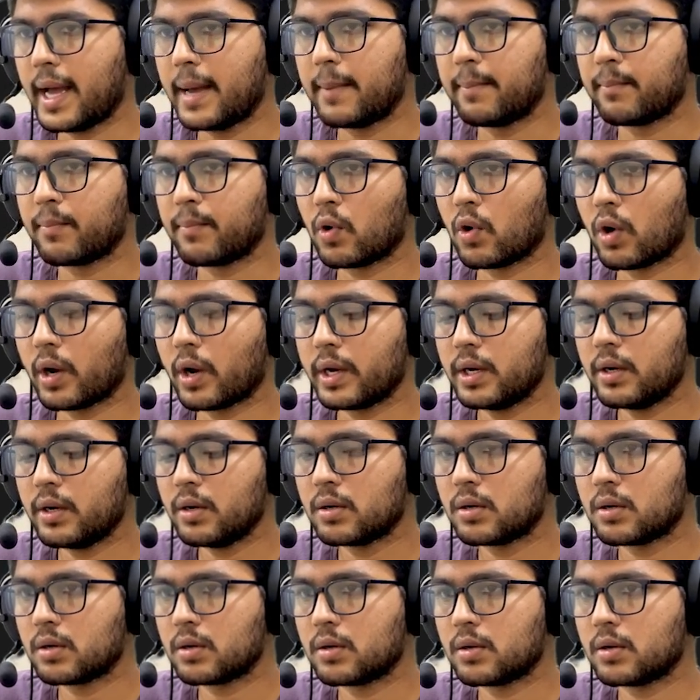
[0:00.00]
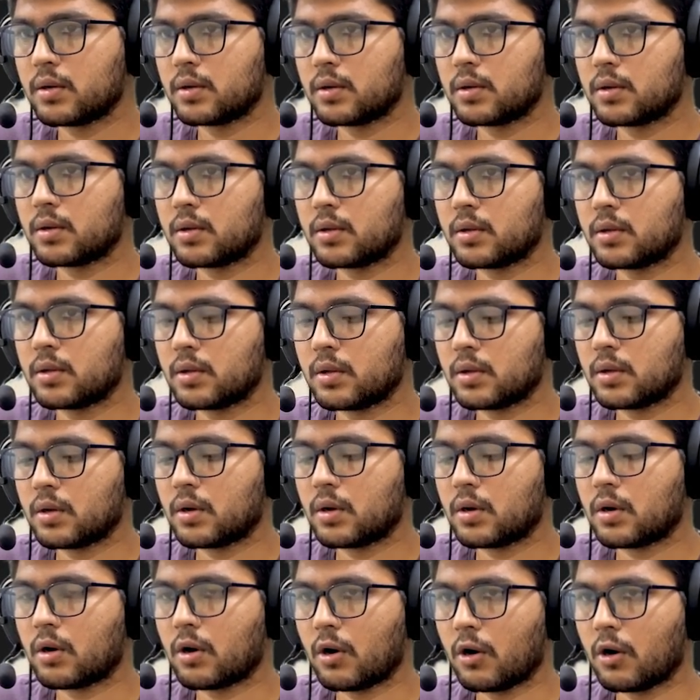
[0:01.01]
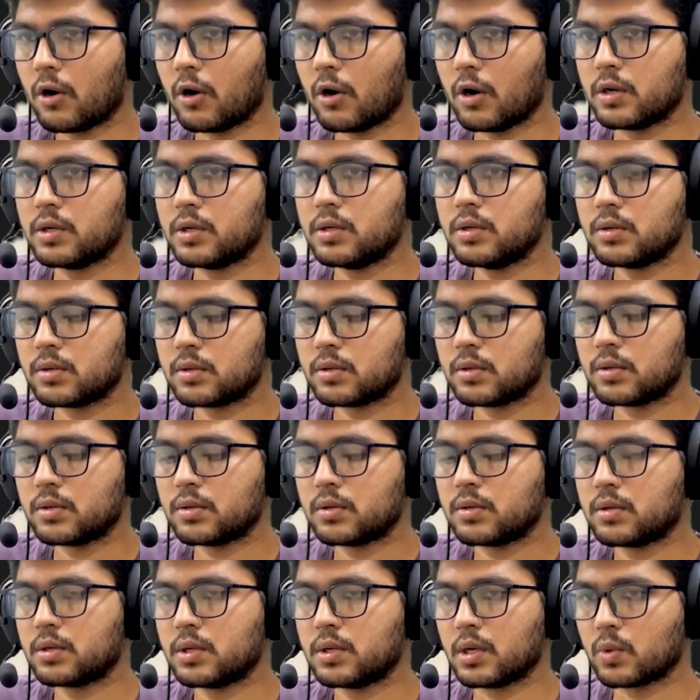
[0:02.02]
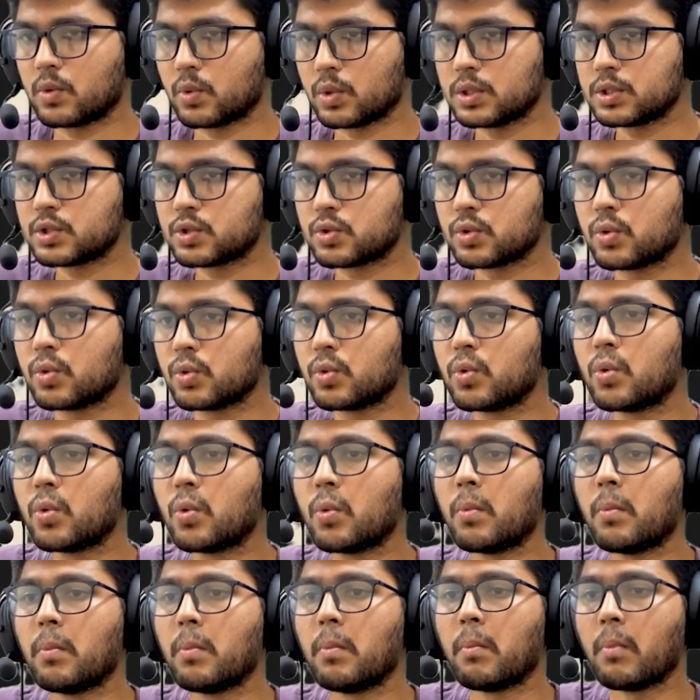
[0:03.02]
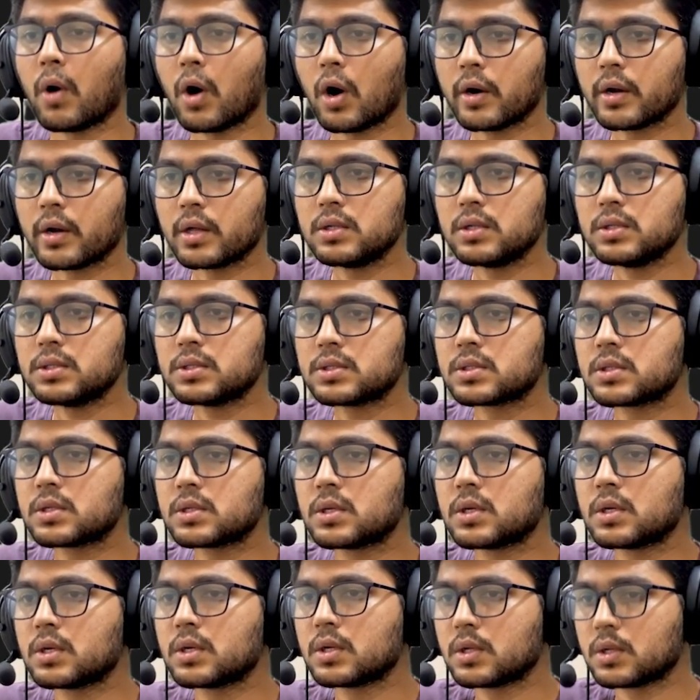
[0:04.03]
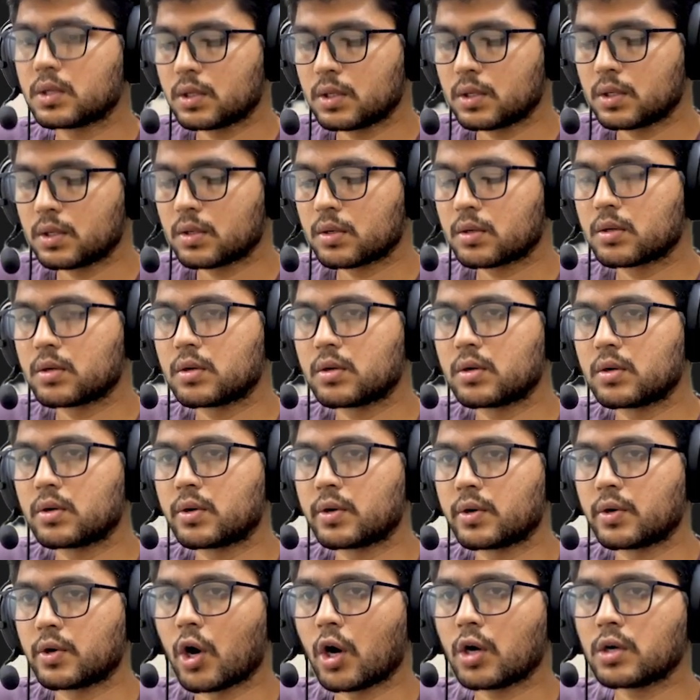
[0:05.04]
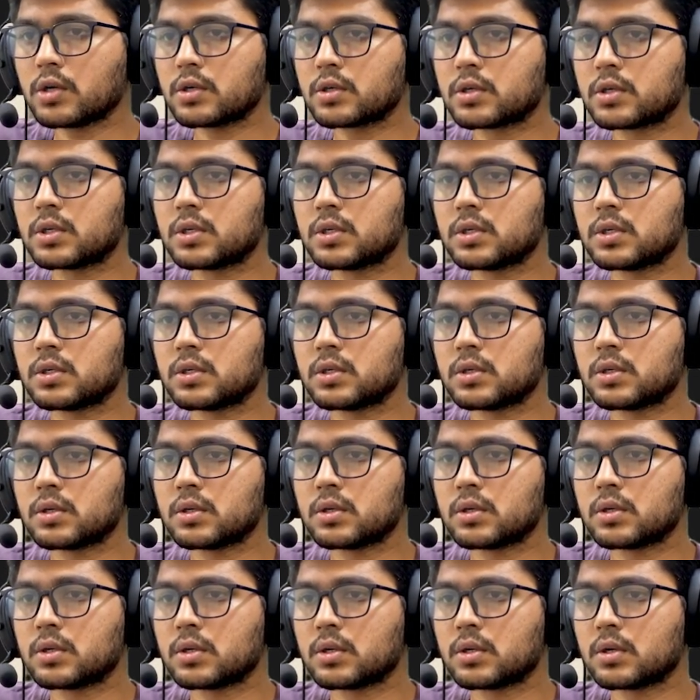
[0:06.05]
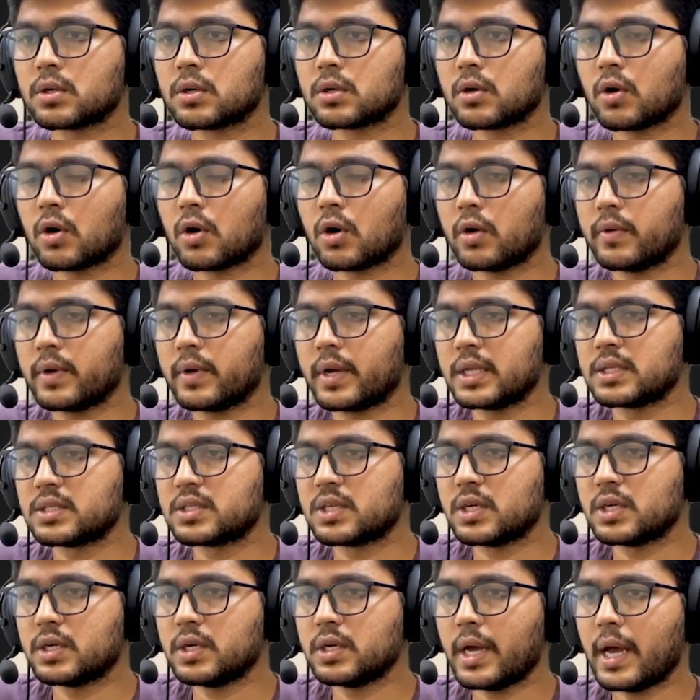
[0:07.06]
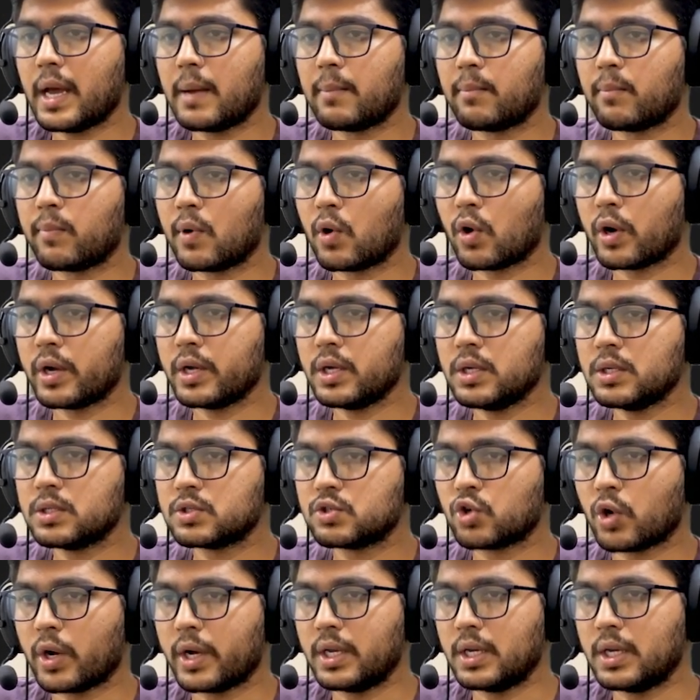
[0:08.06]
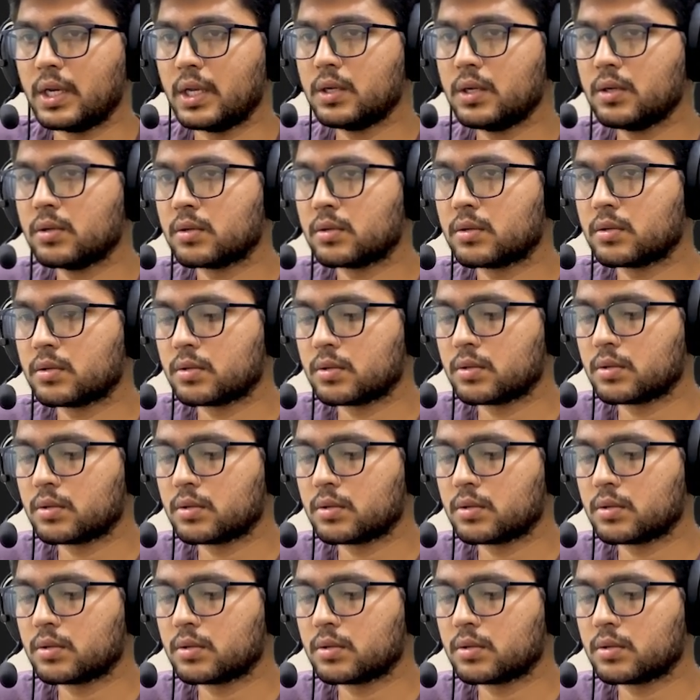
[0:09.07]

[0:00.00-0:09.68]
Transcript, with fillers: employed on equals to models dot, or you can say employee joining